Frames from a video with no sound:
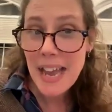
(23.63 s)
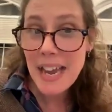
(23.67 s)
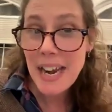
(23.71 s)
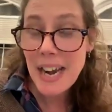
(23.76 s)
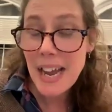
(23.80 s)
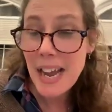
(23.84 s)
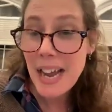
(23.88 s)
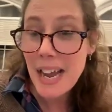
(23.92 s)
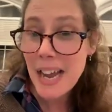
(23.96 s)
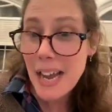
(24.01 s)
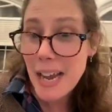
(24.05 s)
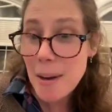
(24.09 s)

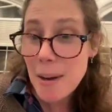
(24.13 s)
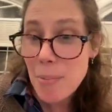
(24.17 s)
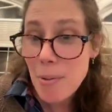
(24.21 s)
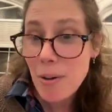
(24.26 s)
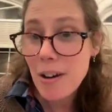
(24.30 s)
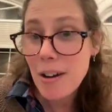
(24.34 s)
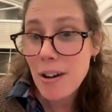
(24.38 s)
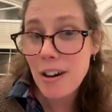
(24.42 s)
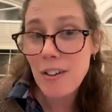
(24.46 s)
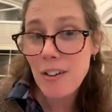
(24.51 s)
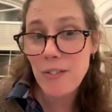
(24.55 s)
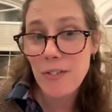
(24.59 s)
And I
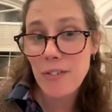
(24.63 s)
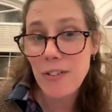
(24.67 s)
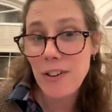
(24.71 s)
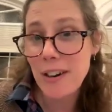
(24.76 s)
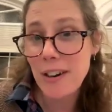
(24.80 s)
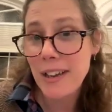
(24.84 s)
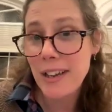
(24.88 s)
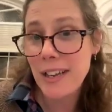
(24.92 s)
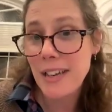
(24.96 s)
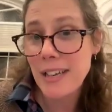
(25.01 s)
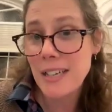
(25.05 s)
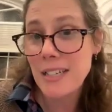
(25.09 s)
brought a
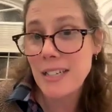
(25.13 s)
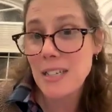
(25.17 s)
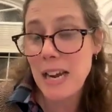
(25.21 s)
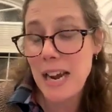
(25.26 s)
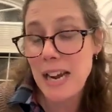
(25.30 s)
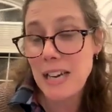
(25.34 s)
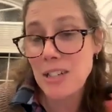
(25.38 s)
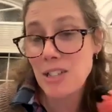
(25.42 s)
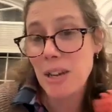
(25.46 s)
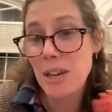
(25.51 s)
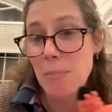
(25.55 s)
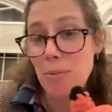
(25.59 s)
friend.
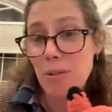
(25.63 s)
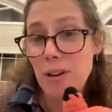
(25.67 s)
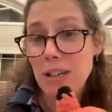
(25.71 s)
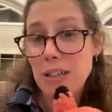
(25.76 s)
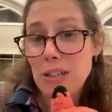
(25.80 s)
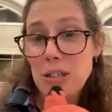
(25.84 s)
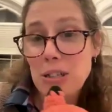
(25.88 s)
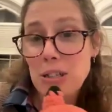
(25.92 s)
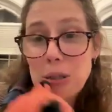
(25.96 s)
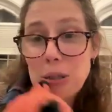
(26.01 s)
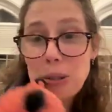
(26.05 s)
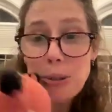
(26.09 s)
Actually, I
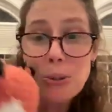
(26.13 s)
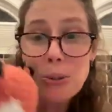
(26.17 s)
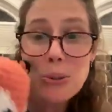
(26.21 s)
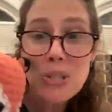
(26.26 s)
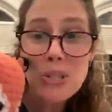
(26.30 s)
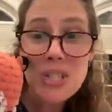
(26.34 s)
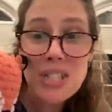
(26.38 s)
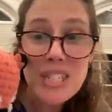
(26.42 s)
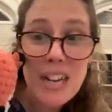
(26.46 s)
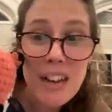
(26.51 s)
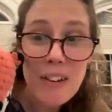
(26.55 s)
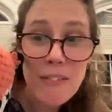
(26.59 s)
brought
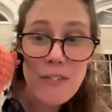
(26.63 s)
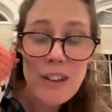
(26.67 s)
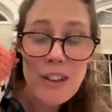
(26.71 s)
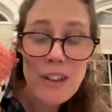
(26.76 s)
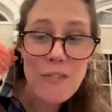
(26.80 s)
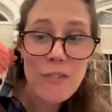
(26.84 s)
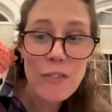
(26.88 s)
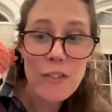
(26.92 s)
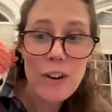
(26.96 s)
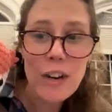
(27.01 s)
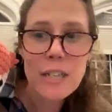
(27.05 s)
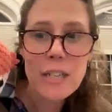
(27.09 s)
two
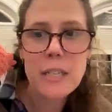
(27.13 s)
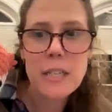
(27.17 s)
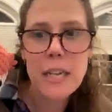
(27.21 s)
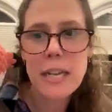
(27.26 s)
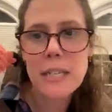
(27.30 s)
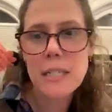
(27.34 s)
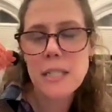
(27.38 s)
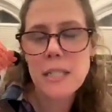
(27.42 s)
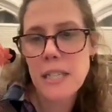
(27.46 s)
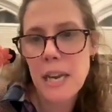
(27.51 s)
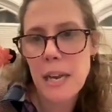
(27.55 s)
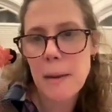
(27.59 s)
stuffy friends.
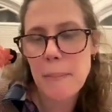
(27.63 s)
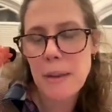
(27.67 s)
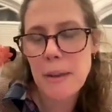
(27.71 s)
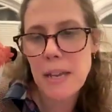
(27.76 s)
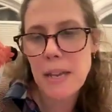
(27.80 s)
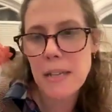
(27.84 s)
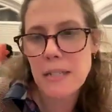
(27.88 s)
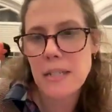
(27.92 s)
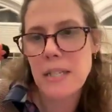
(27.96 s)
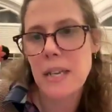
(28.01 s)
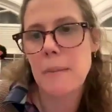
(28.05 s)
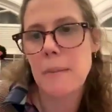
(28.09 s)
Yes,
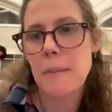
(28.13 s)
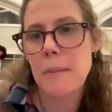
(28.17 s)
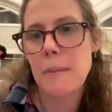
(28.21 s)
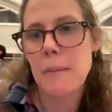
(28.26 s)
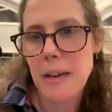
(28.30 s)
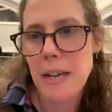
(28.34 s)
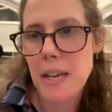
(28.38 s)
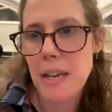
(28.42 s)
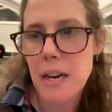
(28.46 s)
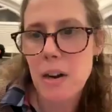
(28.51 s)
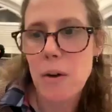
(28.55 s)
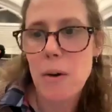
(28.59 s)
Sammy. Sammy's
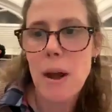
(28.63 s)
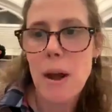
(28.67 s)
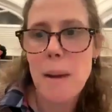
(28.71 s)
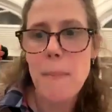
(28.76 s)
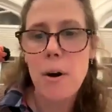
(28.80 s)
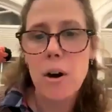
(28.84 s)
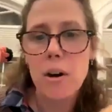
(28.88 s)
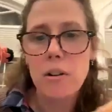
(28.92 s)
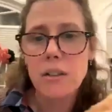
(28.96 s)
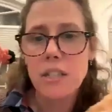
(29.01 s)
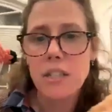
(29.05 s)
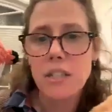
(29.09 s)
my kiddo. I
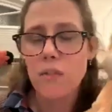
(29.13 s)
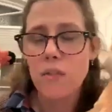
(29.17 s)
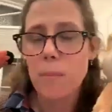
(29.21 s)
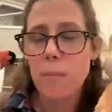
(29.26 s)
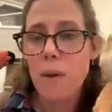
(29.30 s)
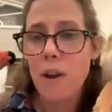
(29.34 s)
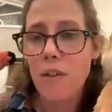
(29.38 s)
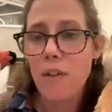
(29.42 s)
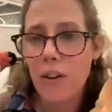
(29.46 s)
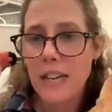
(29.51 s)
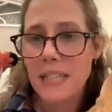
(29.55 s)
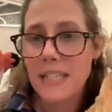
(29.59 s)
borrowed these
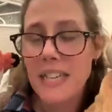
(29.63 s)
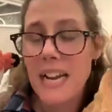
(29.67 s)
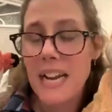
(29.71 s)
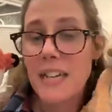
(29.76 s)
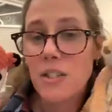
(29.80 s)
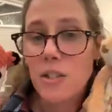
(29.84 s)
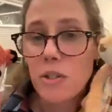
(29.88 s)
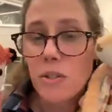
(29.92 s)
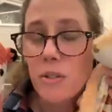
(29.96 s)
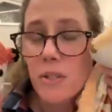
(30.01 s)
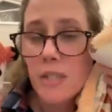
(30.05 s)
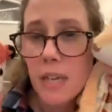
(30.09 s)
from you. I forgot to
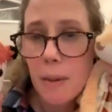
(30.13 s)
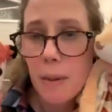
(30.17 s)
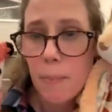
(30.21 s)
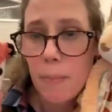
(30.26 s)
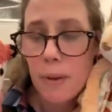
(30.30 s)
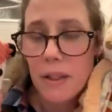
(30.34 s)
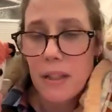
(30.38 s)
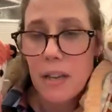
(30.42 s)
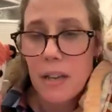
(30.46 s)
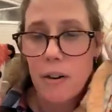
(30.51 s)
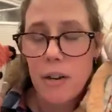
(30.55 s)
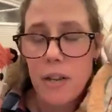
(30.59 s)
ask you, Sam,
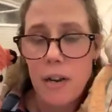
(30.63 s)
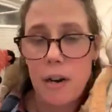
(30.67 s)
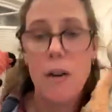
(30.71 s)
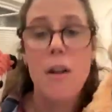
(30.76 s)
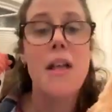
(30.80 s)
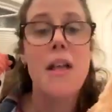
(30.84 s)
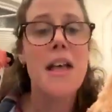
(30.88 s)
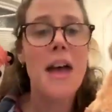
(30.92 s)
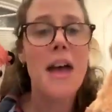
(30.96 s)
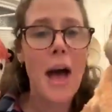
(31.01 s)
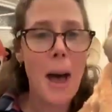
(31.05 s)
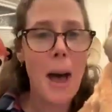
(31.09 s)
but they're here.